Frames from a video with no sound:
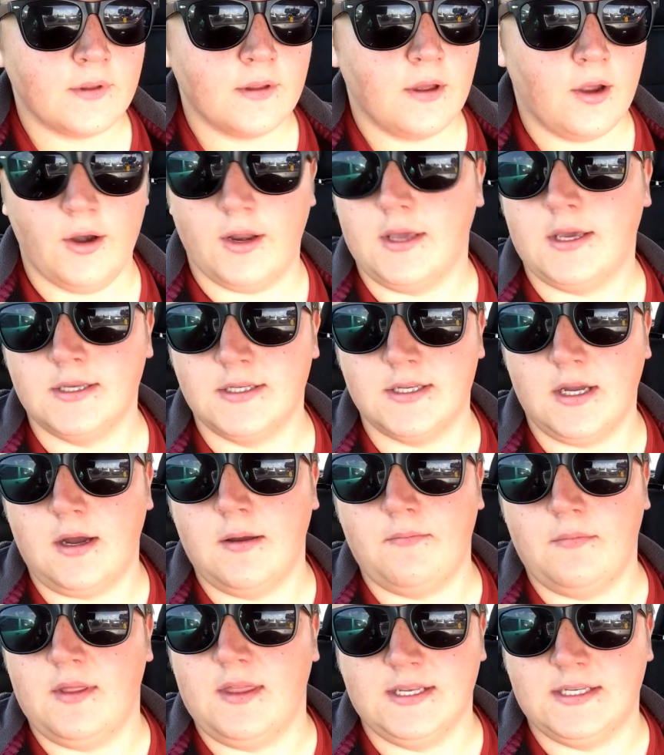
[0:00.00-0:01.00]
only because
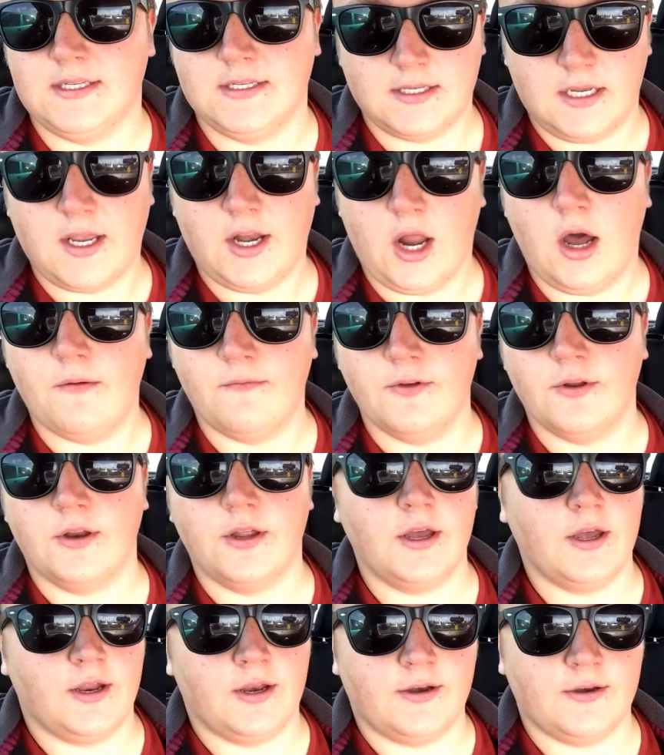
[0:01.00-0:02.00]
I'm this is like an oven
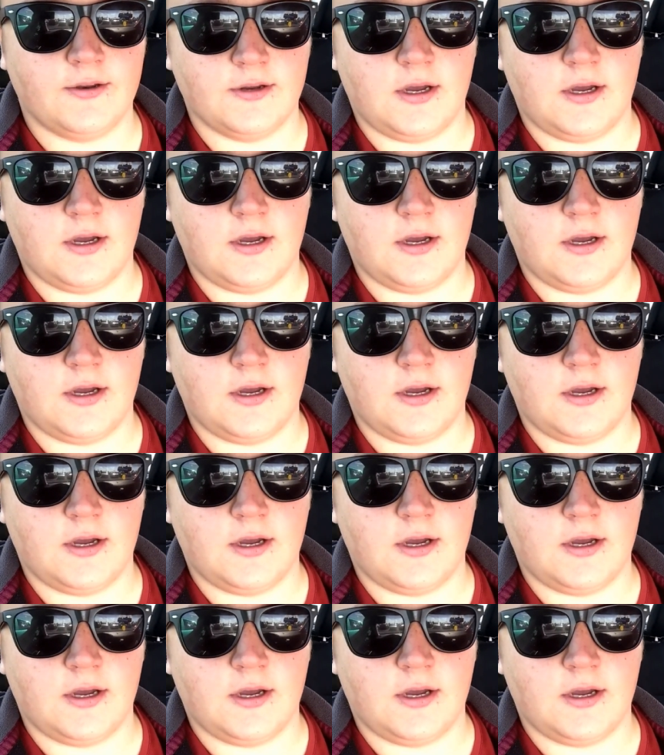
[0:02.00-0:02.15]
and